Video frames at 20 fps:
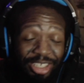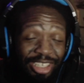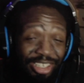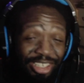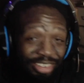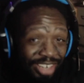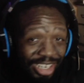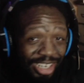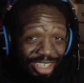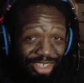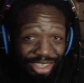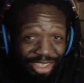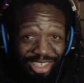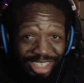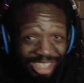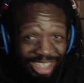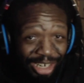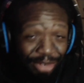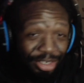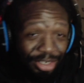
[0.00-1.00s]
You guys heard
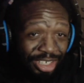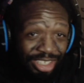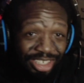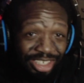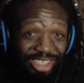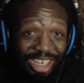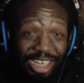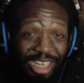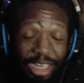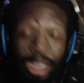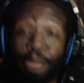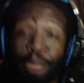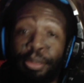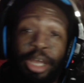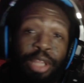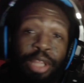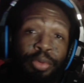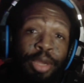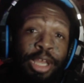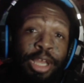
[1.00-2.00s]
that I was into that. And
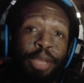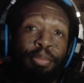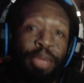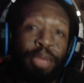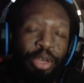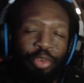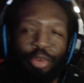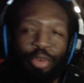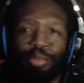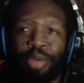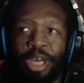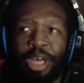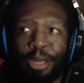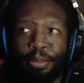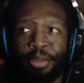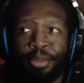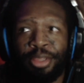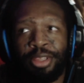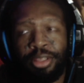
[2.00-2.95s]
by the way, bedroom pop,